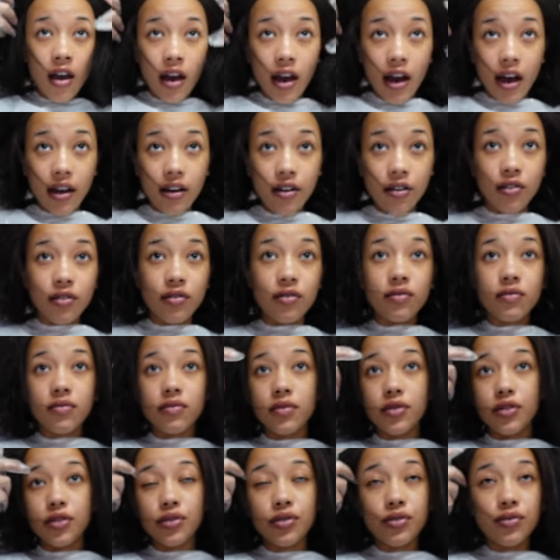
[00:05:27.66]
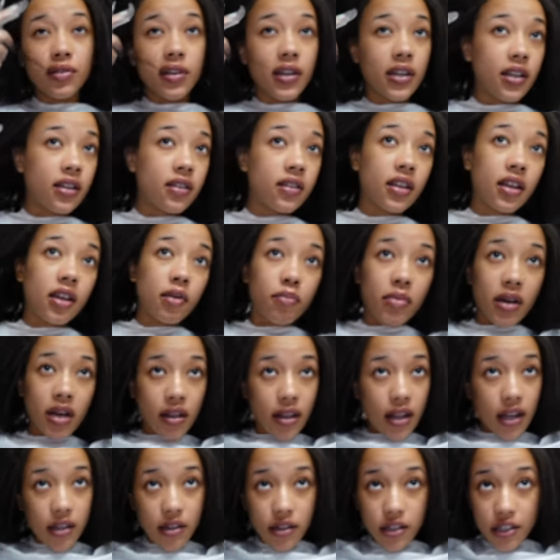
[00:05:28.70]
I don't do anything by
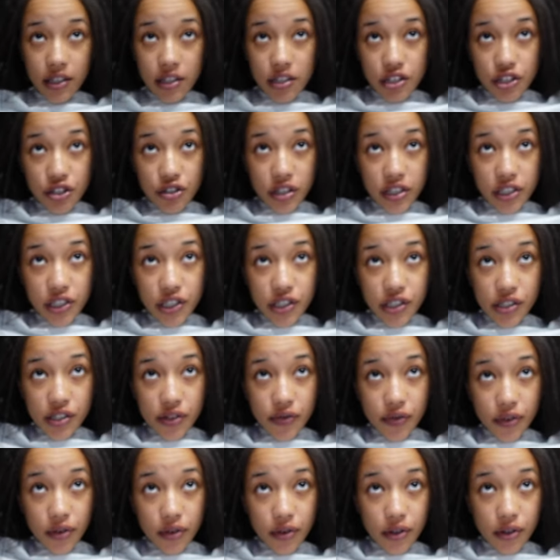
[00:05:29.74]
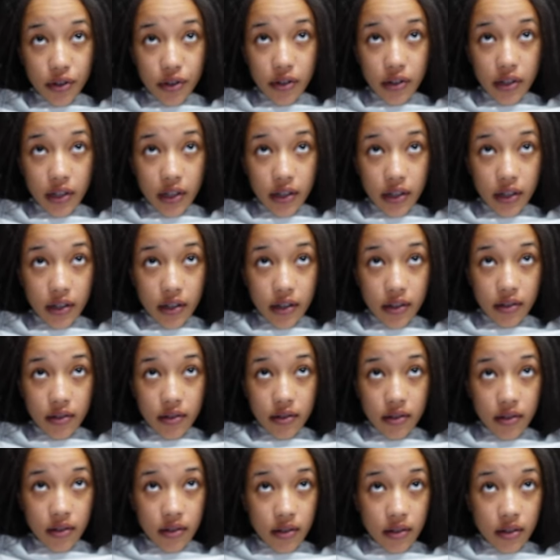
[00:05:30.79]
like the instructions for real. Like,
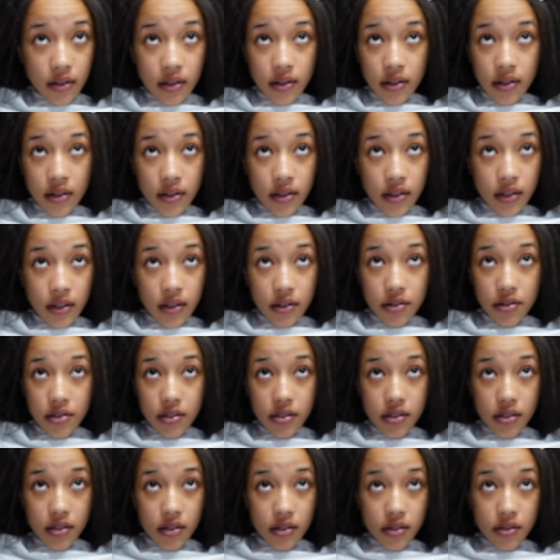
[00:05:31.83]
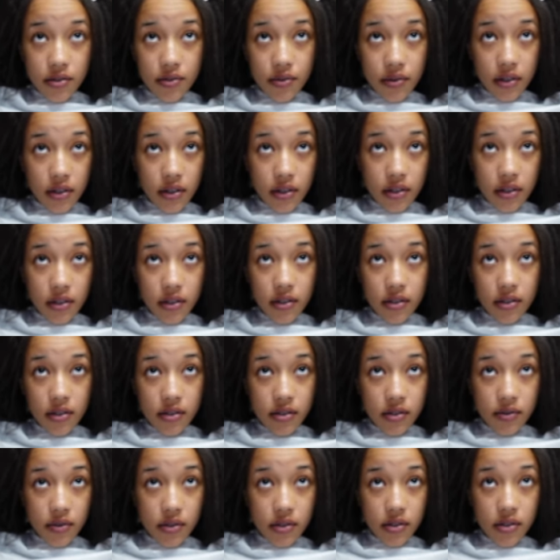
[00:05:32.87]
it just is what it
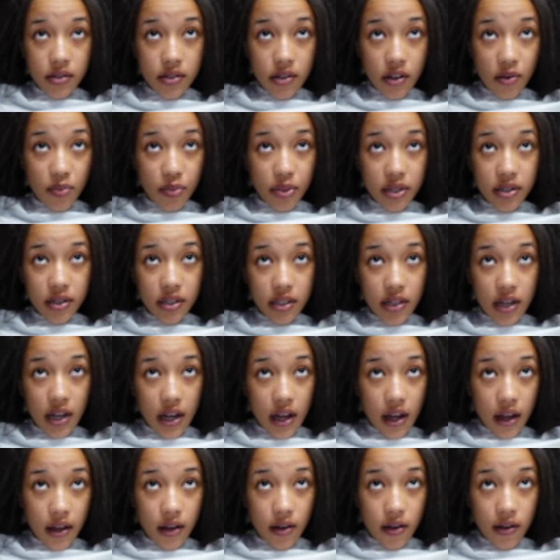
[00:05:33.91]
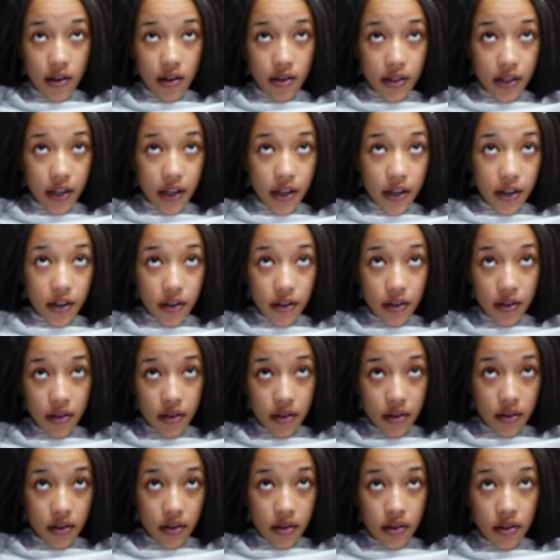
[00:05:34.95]
is. I'm just gonna put the dye on the hair.
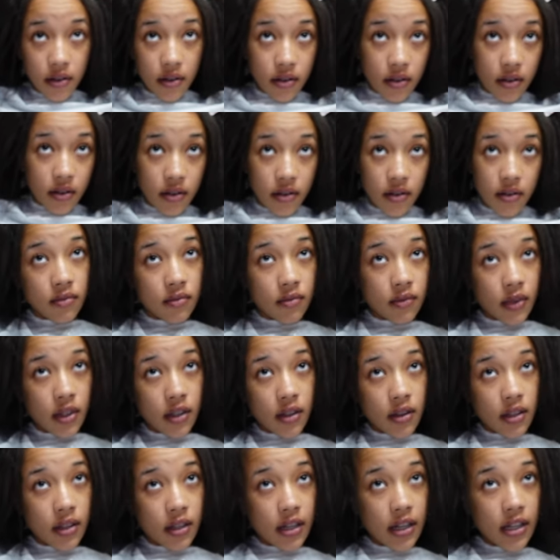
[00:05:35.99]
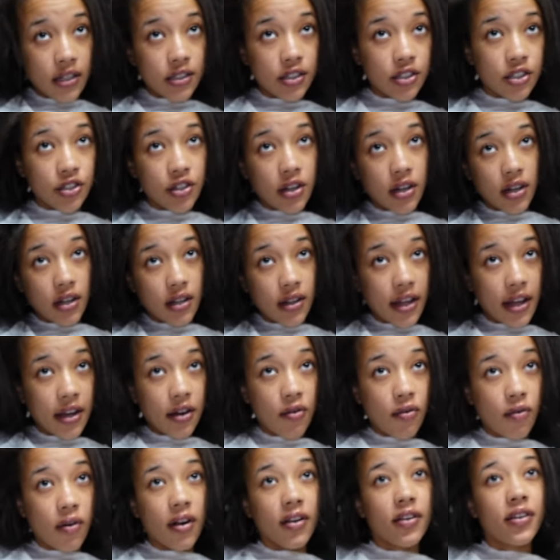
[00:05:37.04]
And then I just try to like
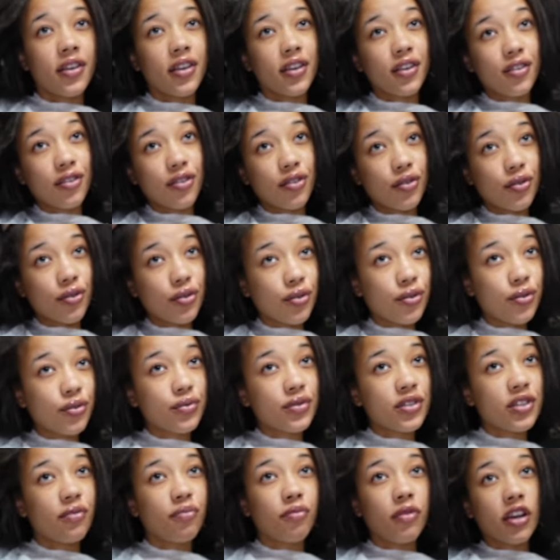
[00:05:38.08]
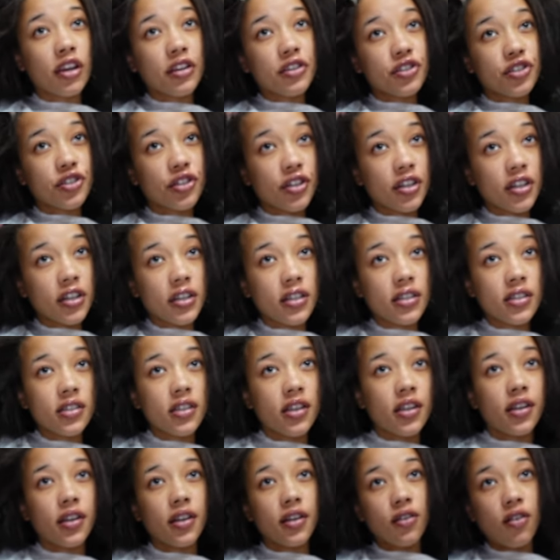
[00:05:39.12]
work it through to make sure it's
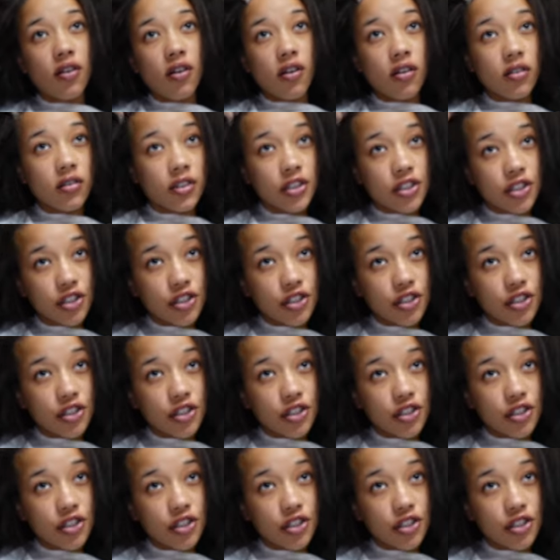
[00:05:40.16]
getting all the